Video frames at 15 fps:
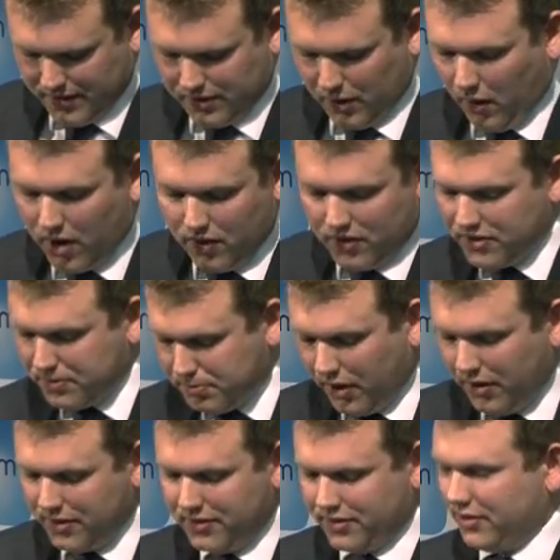So our
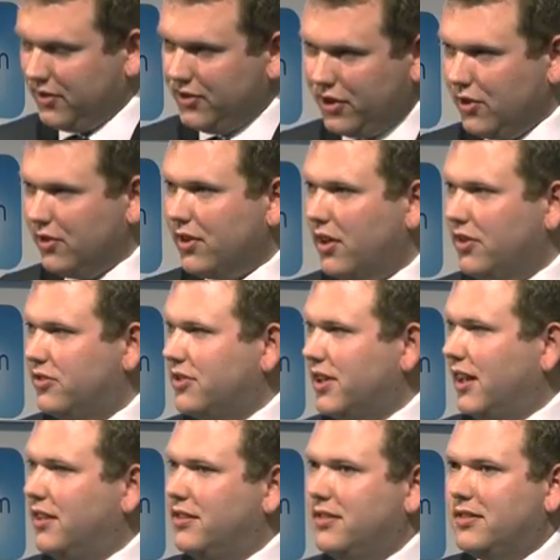response to those
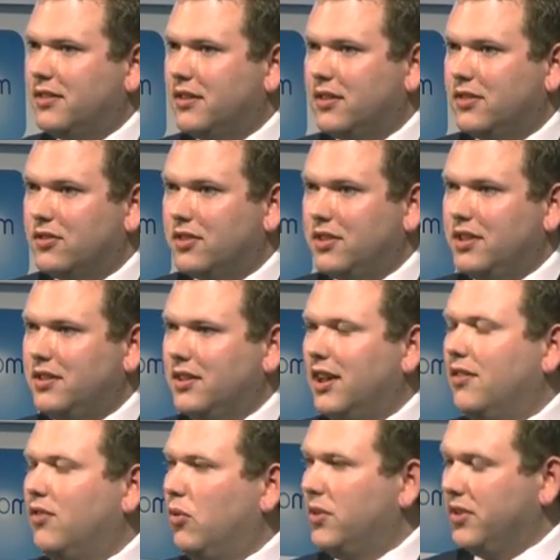challenges at a strategic
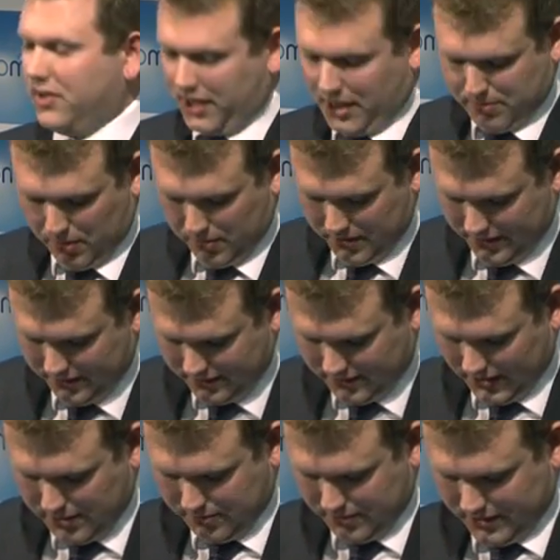level was to come up with a
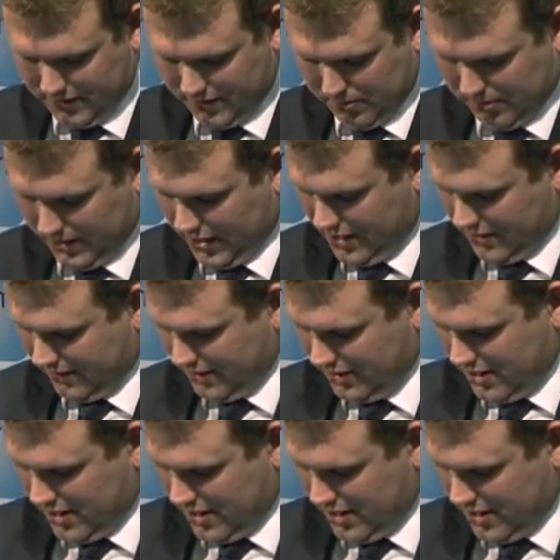sustainable living plan.